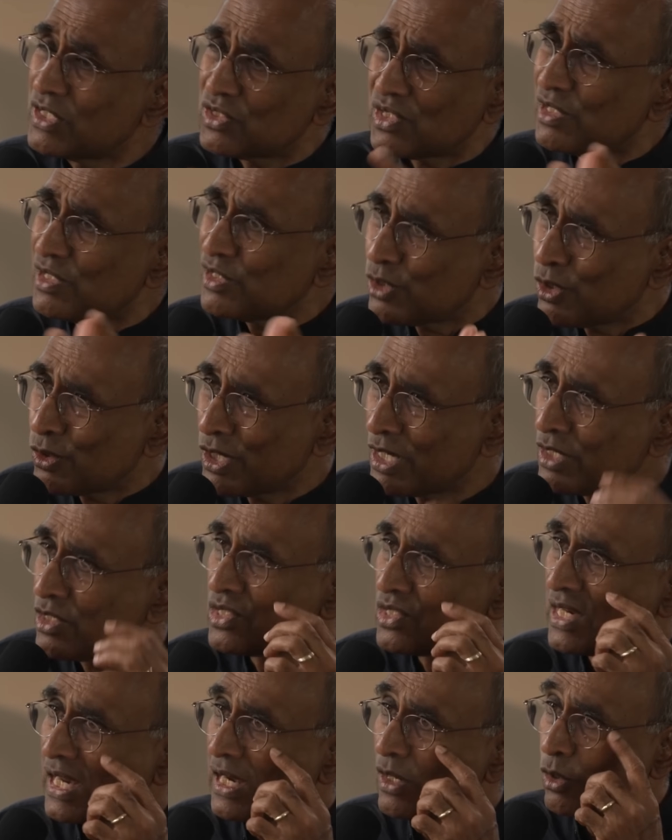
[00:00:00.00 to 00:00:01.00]
We still don't
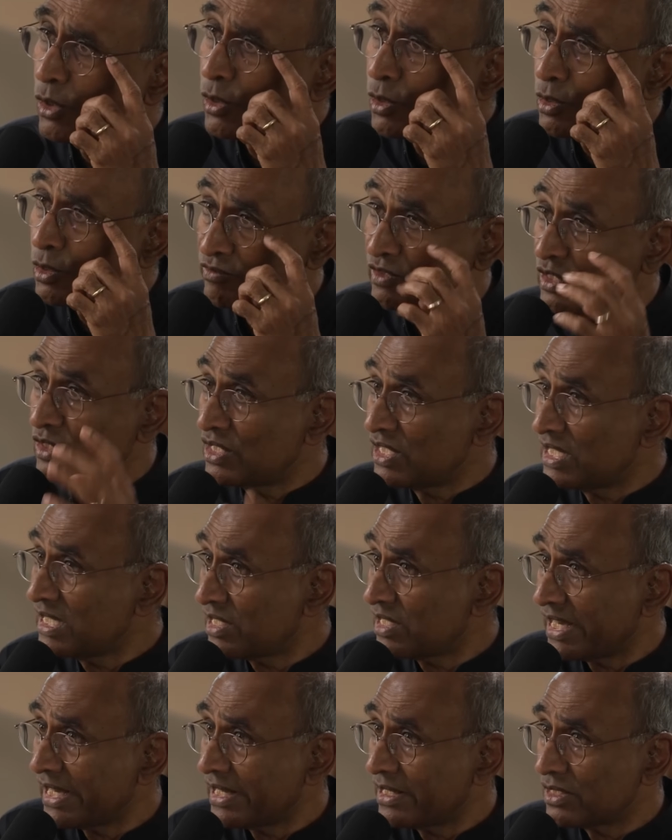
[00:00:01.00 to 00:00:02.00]
understand all of the
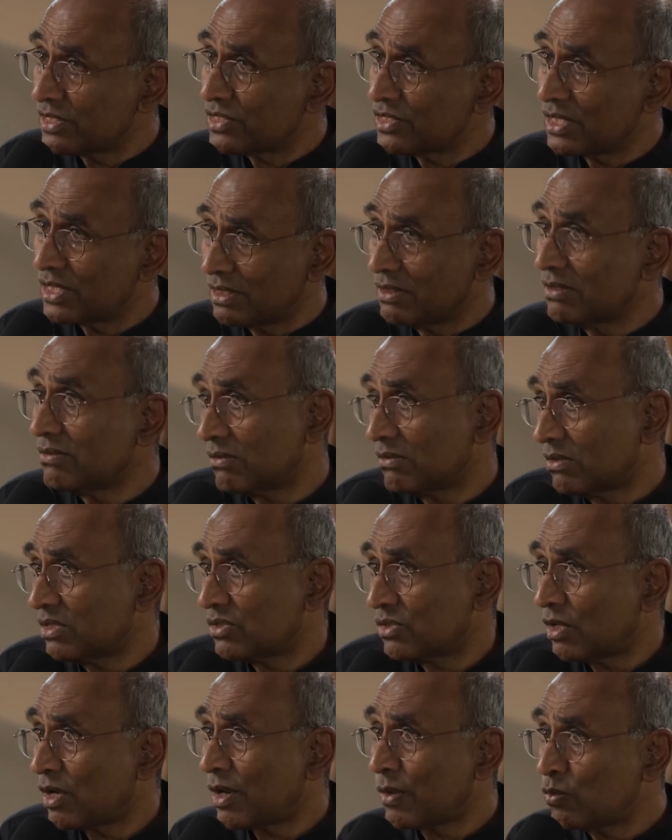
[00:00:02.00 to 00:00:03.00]
details, and
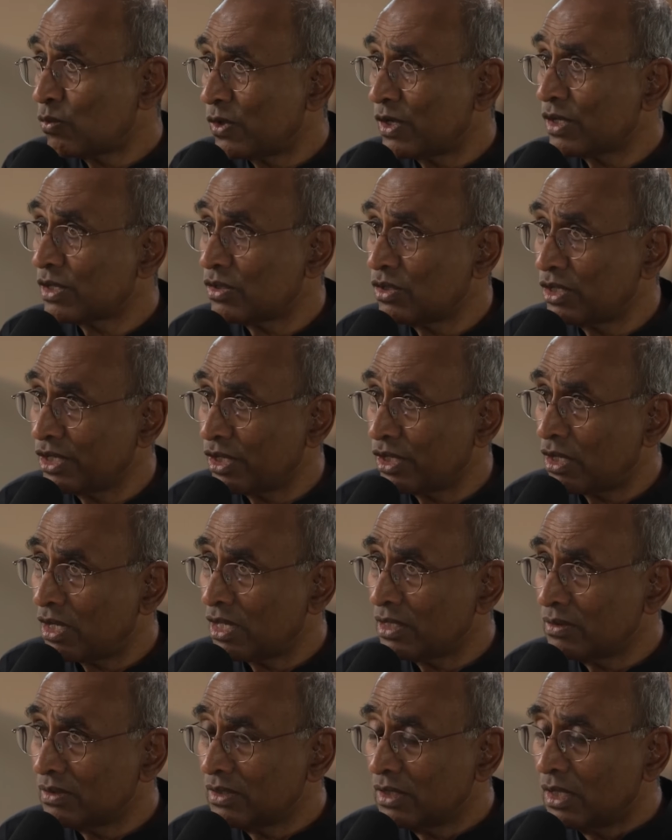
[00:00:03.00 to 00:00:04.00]
there's a lot of work going
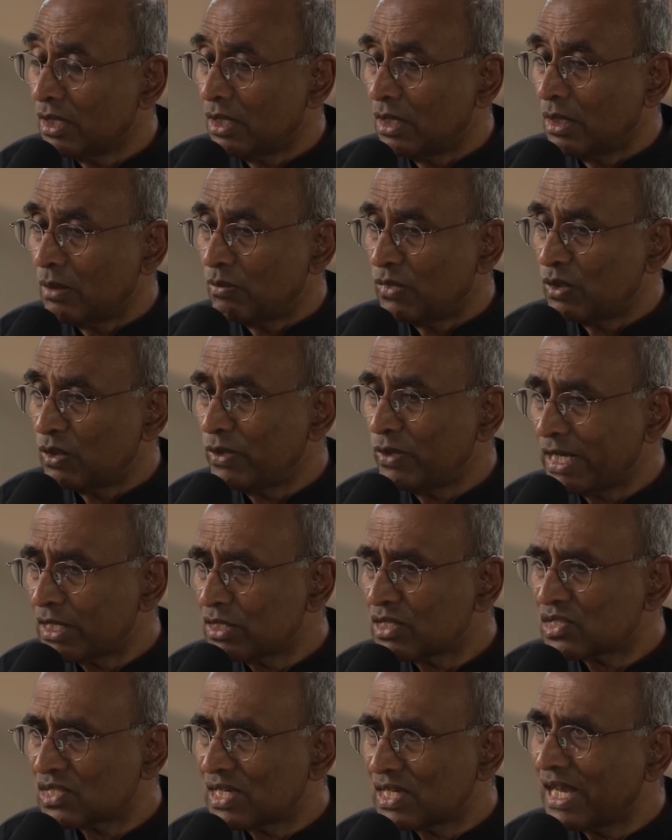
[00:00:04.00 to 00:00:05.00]
on, but we
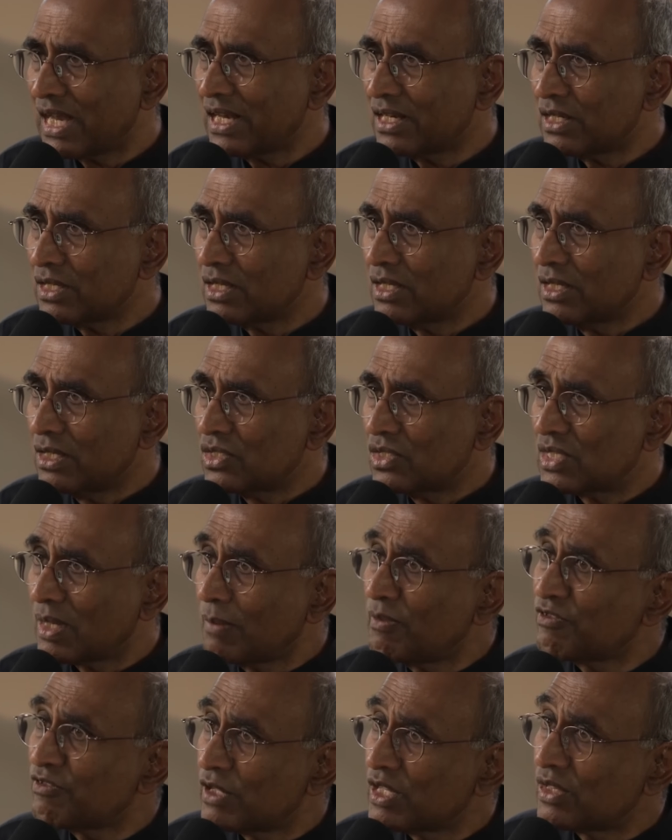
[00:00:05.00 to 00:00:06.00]
understand
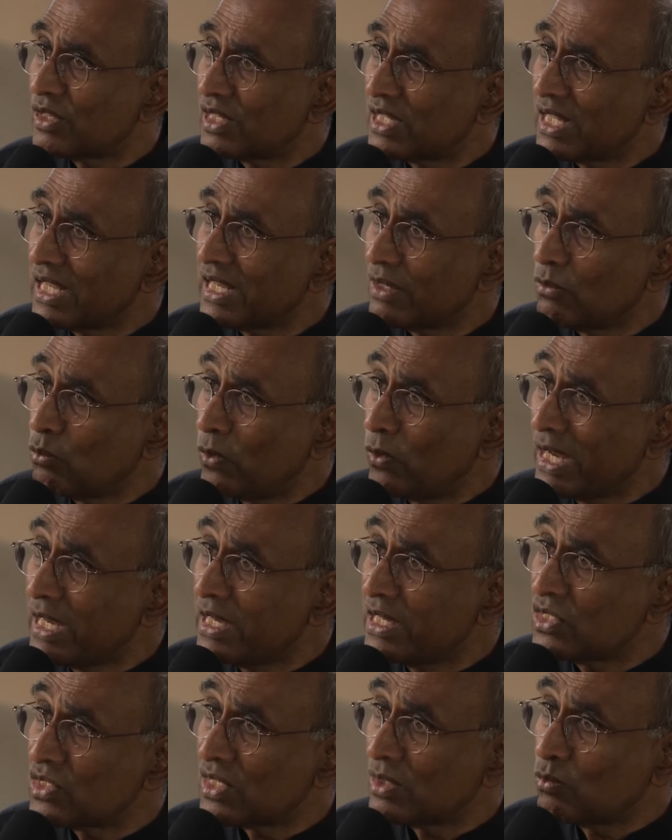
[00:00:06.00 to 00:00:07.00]
some of the th-
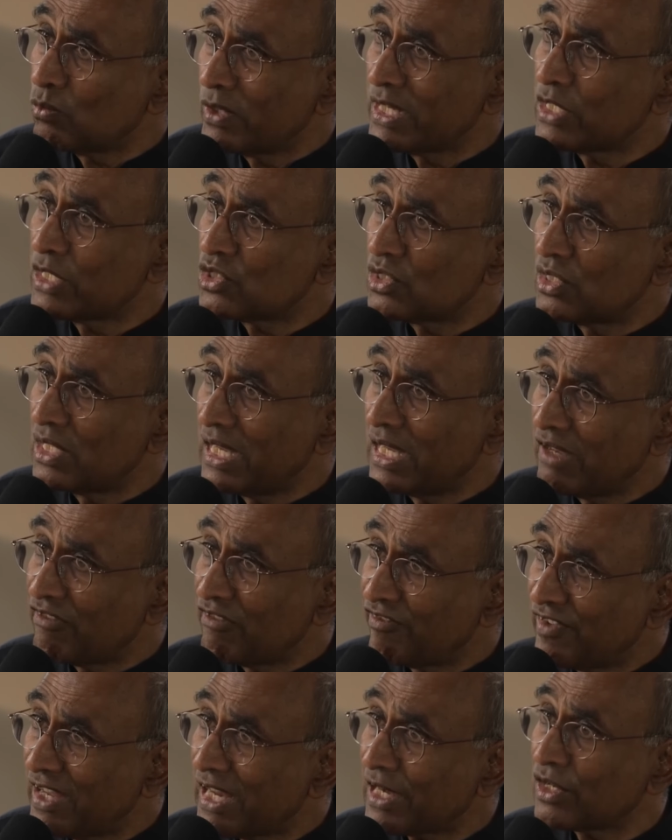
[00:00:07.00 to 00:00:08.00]
ways in which they
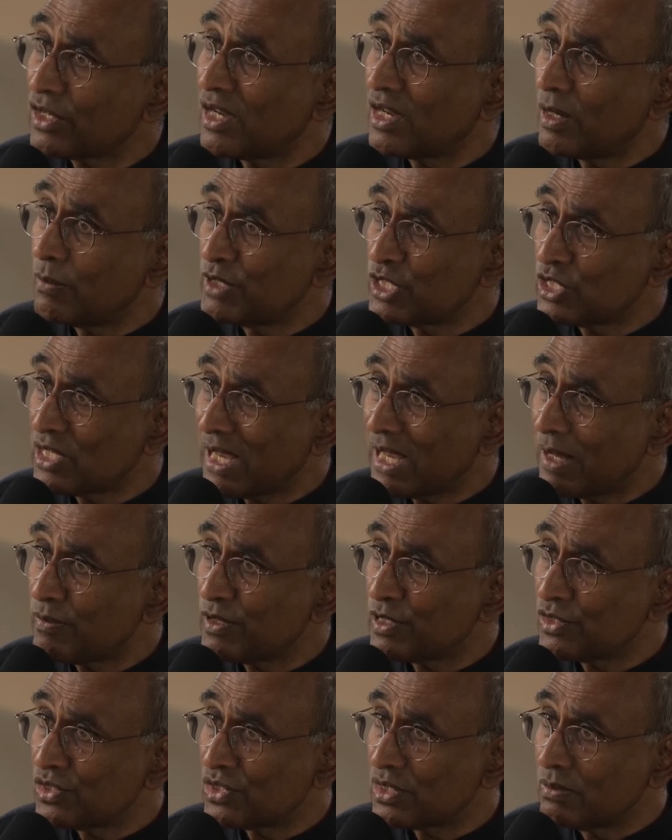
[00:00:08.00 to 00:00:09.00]
affect our
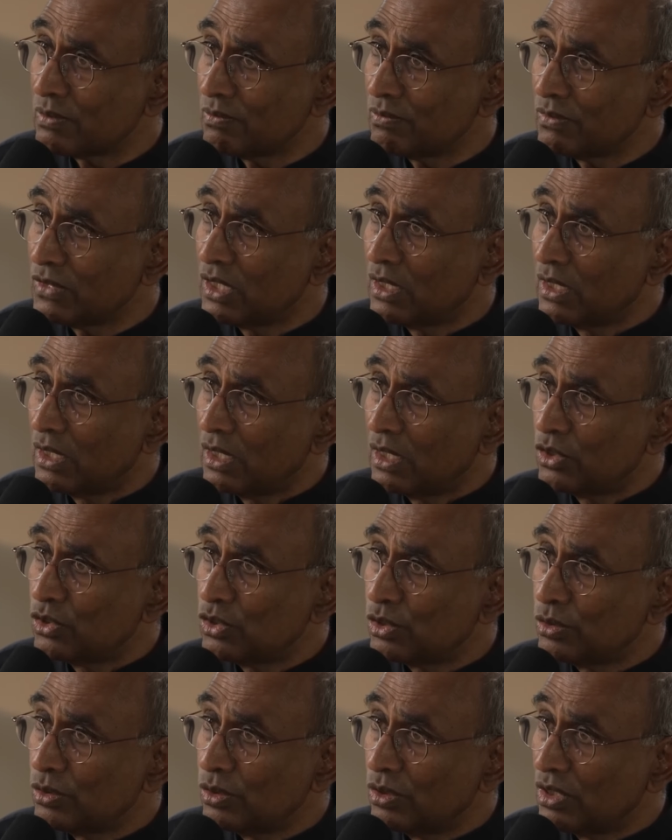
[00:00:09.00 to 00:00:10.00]
metabolism
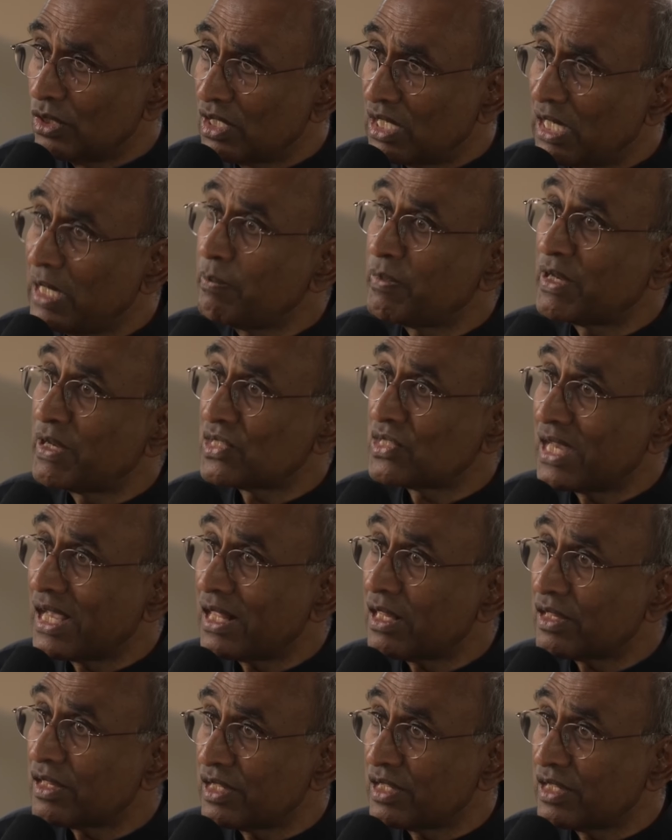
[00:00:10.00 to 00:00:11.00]
to keep us
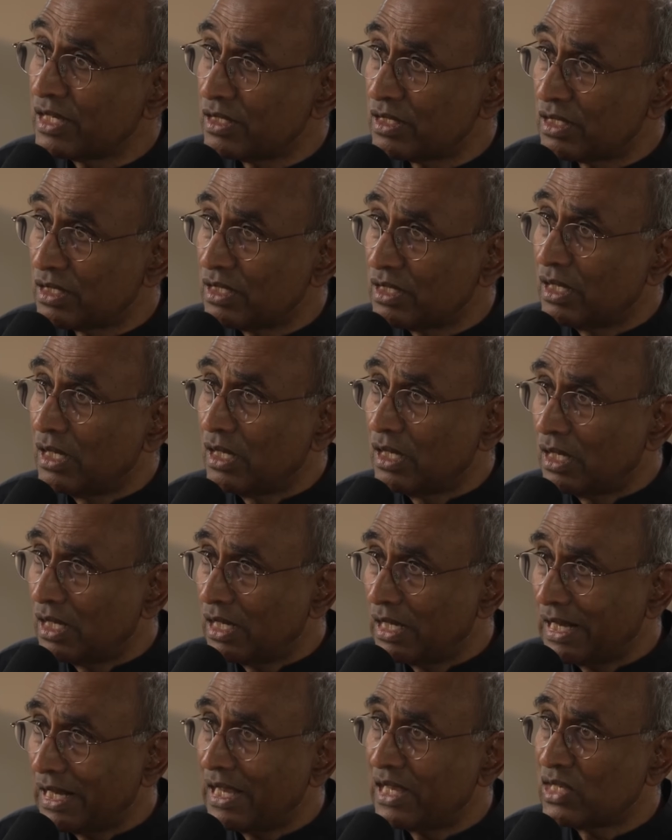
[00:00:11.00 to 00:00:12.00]
healthier
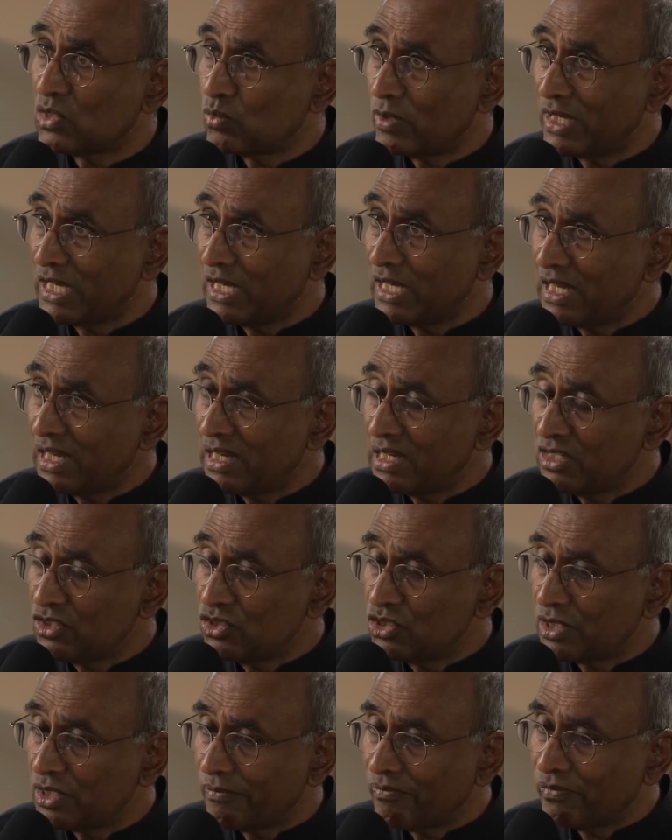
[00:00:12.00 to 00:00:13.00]
uh, as we
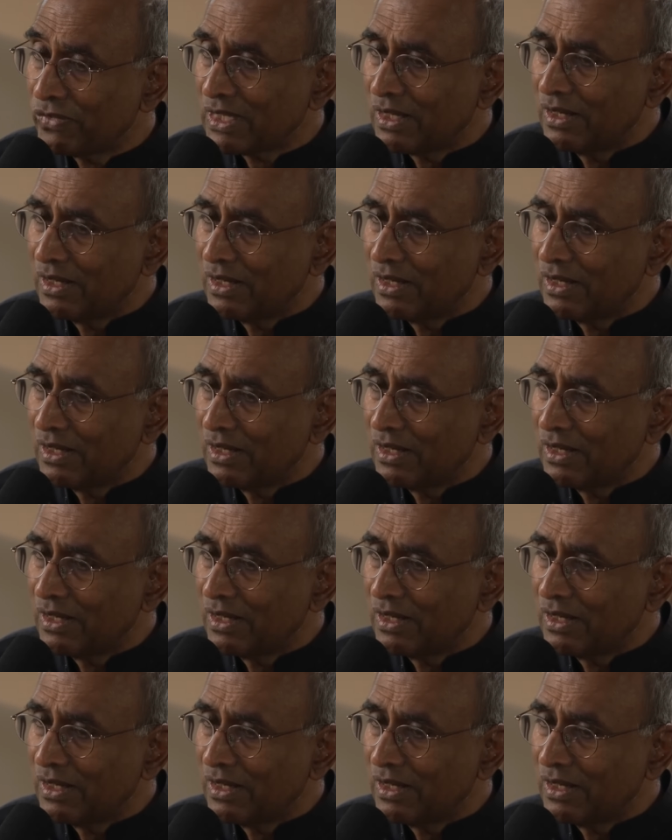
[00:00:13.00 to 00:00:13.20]
age.